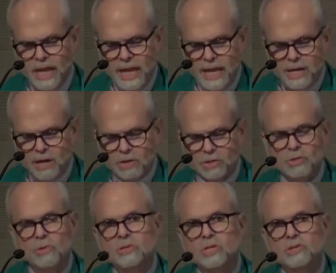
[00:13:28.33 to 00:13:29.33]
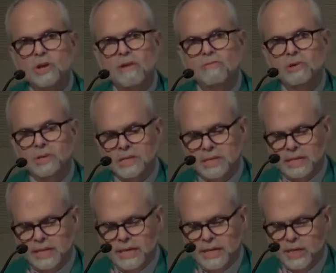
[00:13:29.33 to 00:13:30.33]
He also discovered
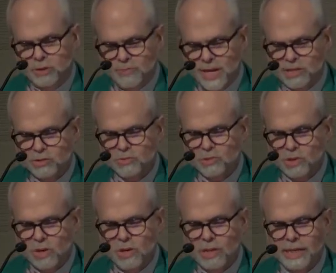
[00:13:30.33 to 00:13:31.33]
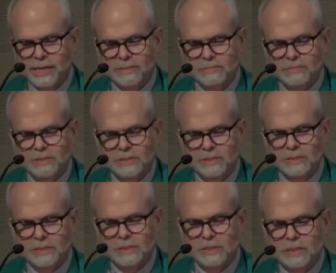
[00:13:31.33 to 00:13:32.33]
his pastoral calling
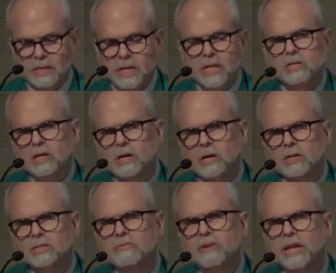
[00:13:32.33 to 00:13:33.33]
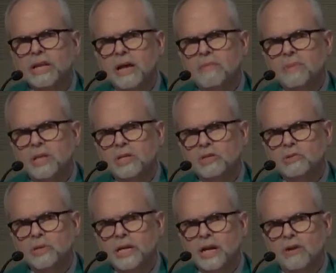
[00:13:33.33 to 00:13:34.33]
to cultivate a
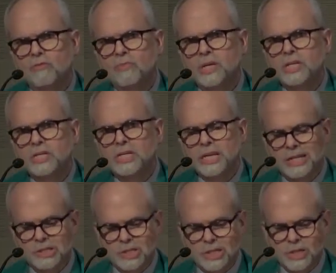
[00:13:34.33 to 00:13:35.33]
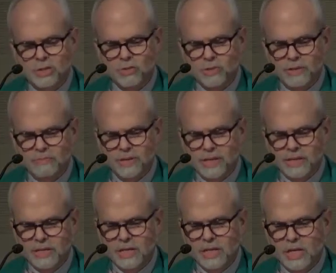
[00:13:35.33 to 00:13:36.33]
ministry of PTSD treatment
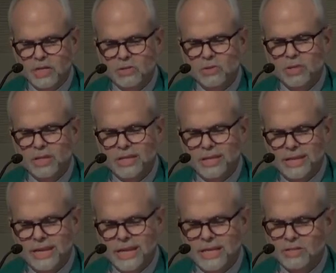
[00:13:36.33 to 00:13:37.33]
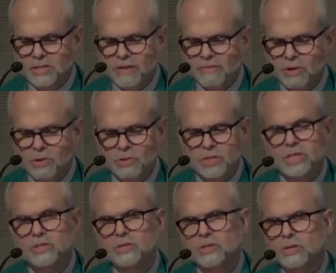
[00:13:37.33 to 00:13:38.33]
so that the needs of those he
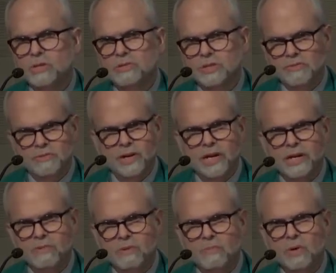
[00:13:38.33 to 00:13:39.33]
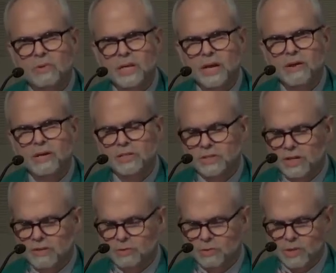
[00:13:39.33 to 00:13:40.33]
serves in very remote areas
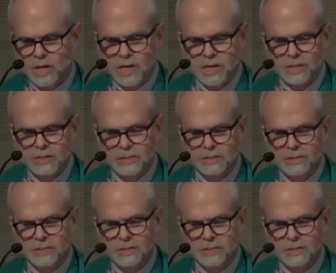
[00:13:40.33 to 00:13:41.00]
of Sri Lanka